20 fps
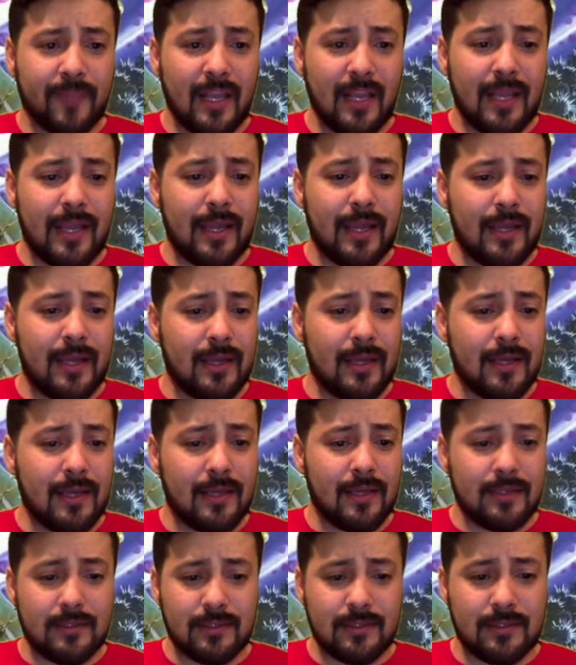
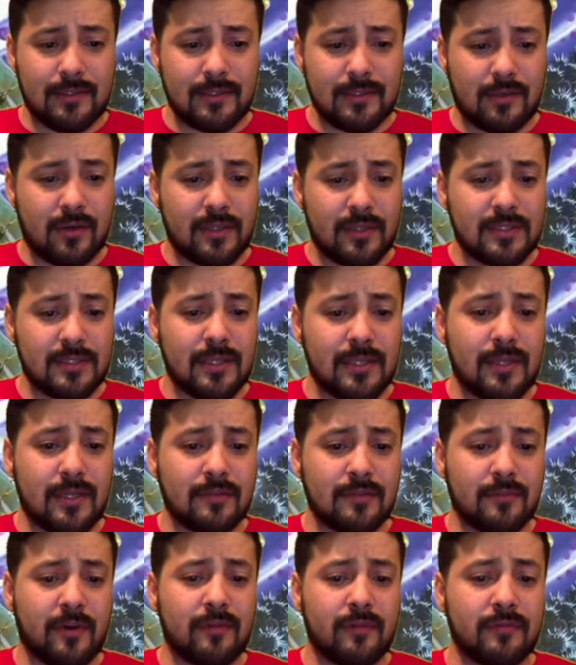and this card gets
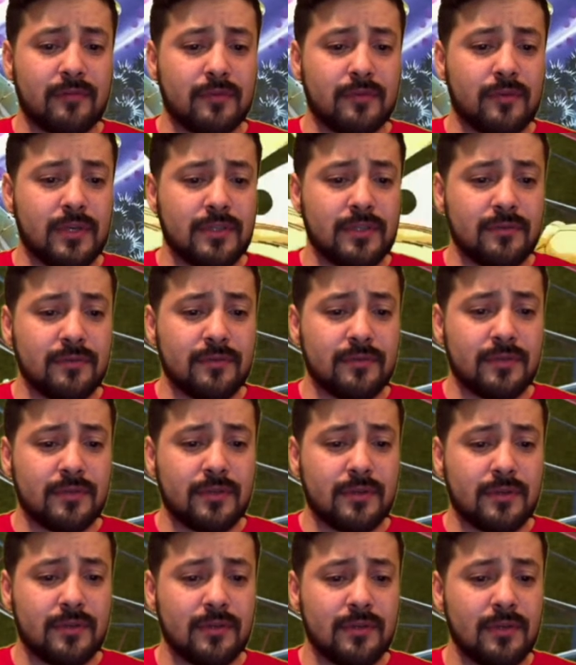10,000 power for the duration of the
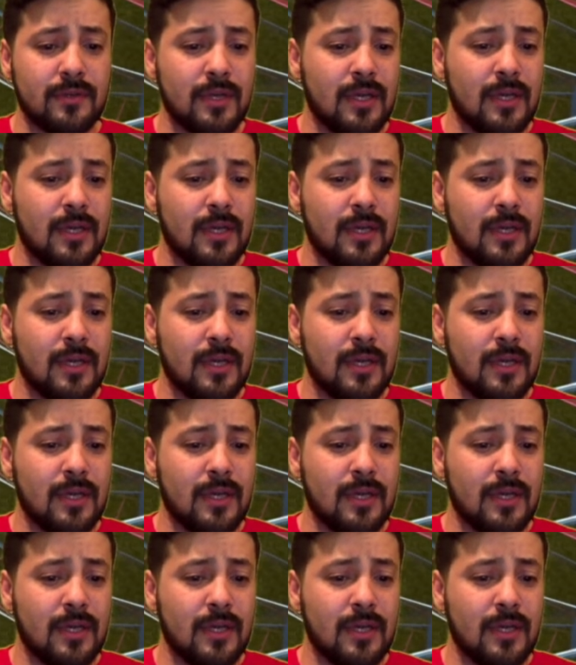turn.